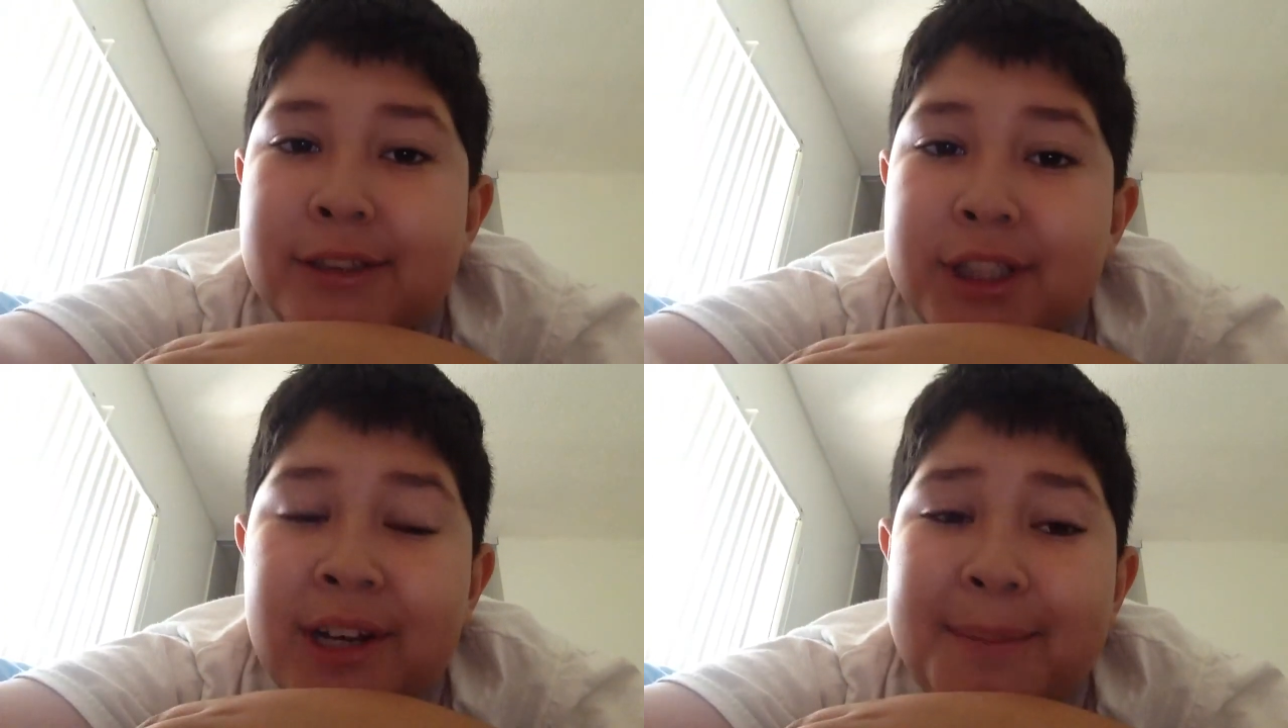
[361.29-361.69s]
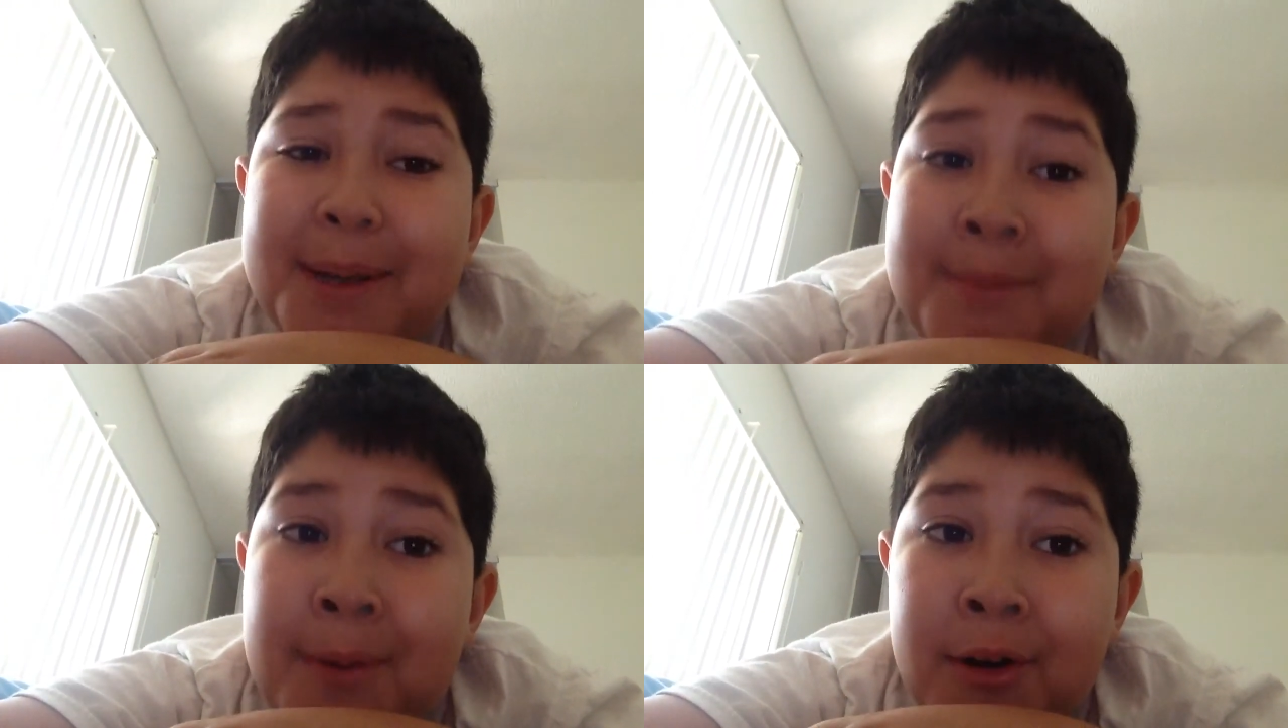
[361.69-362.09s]
There's going to
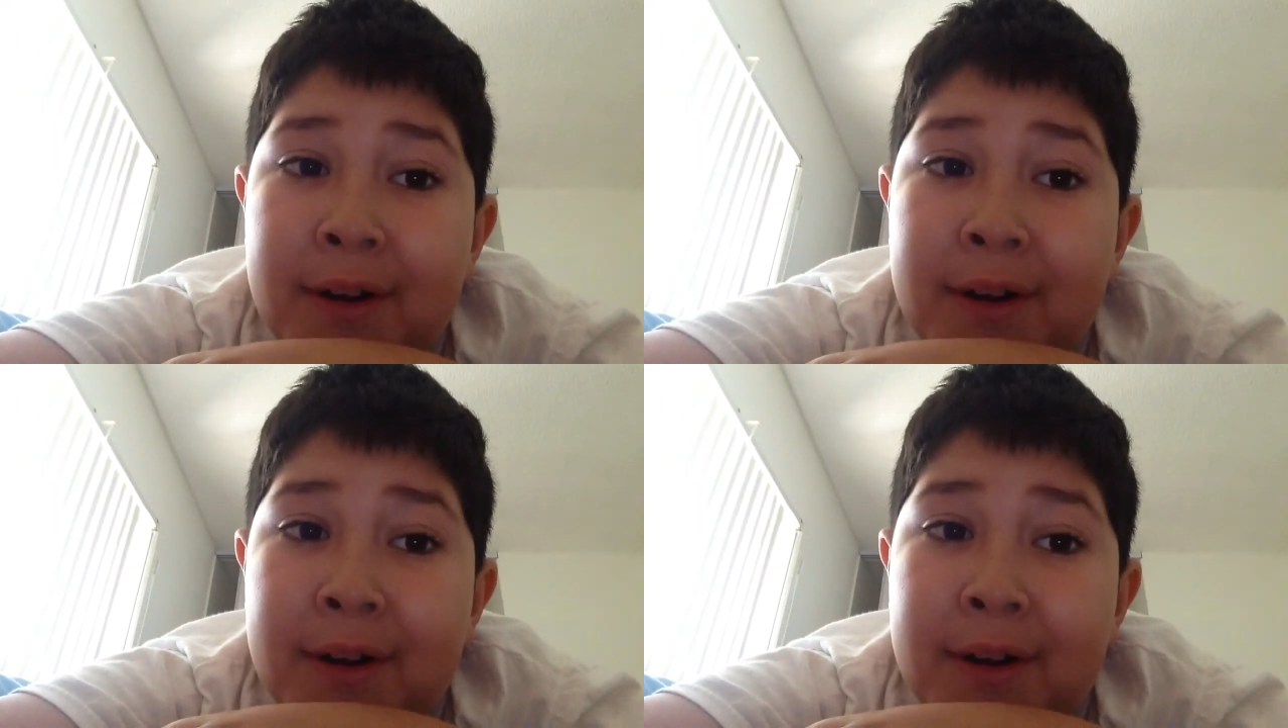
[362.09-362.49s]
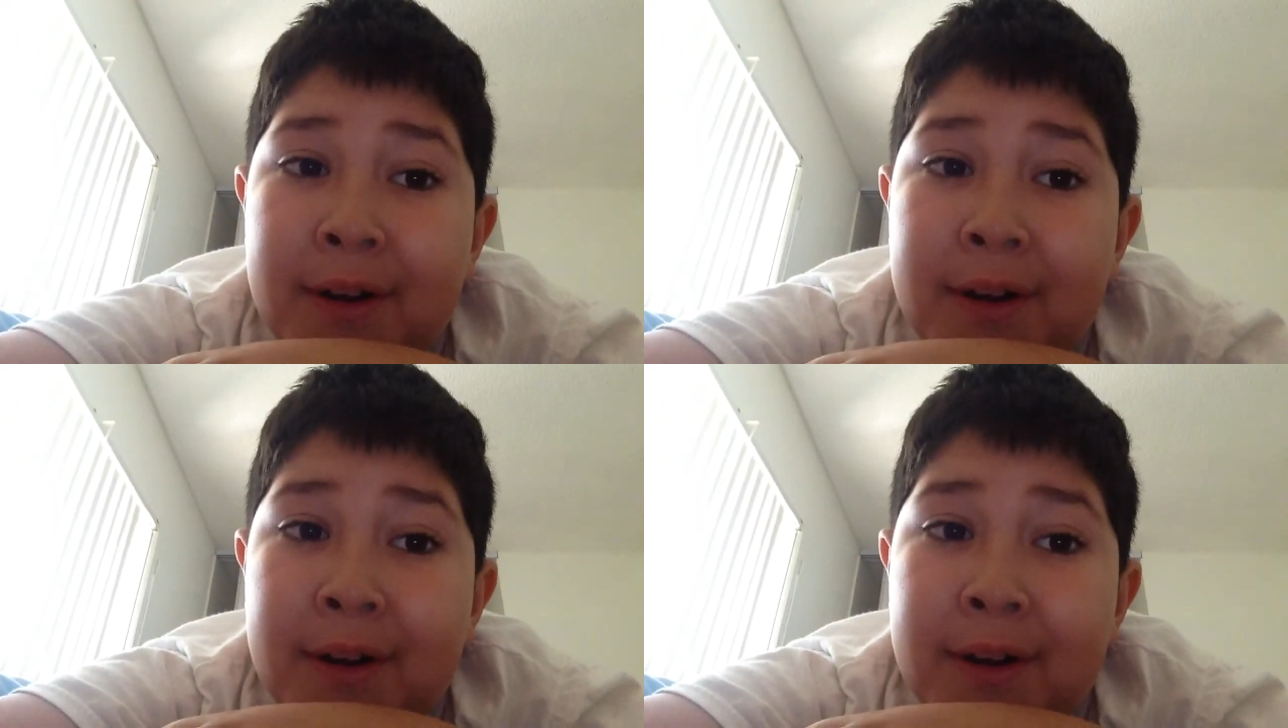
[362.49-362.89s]
be more of these
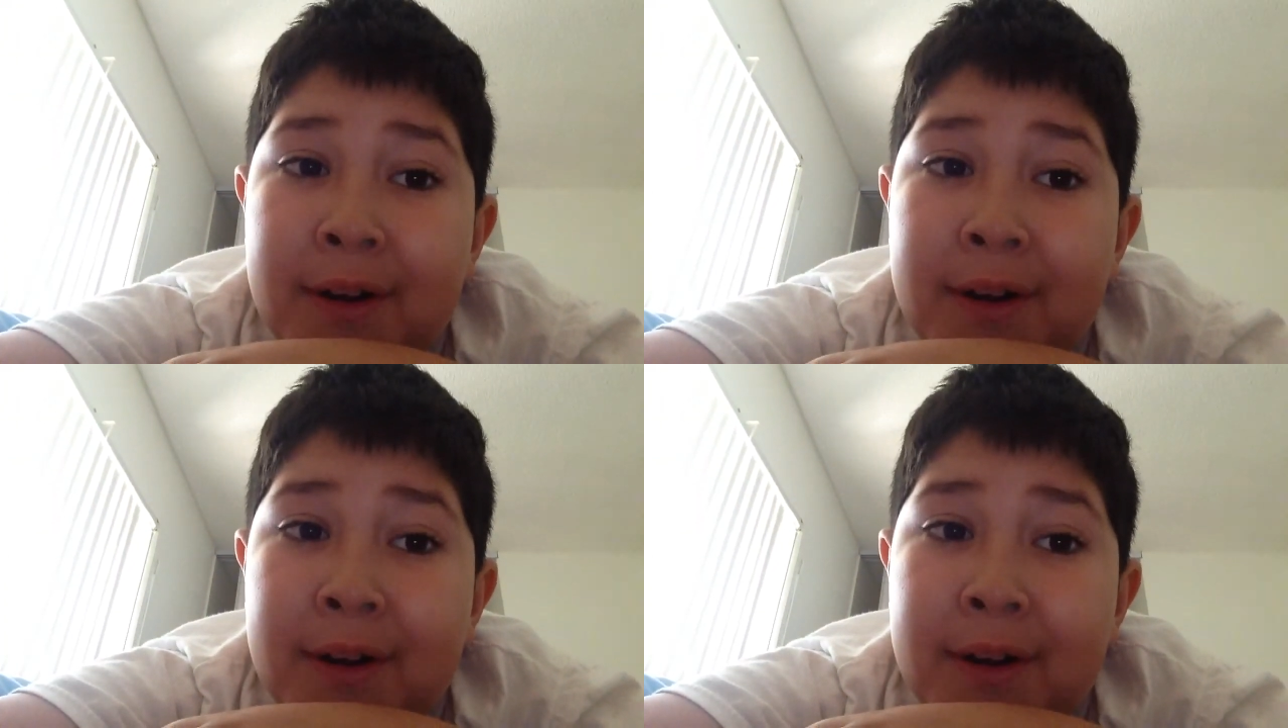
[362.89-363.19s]
videos.